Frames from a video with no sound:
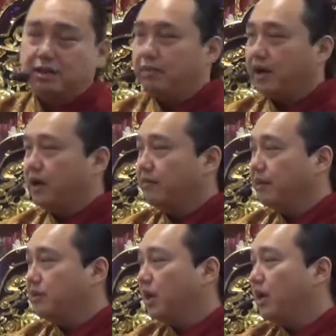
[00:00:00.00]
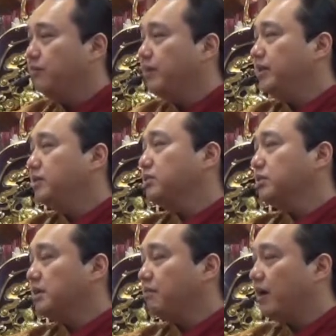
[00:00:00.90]
kind of attainments or
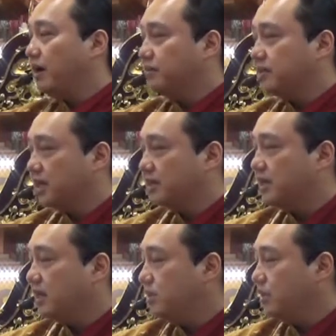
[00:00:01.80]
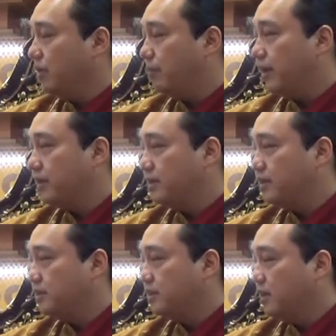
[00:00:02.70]
some kind of success in your
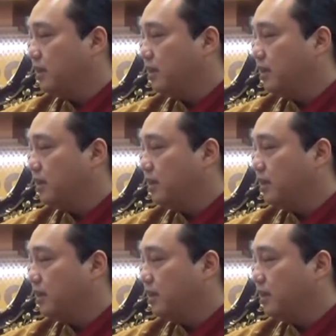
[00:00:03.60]
practice,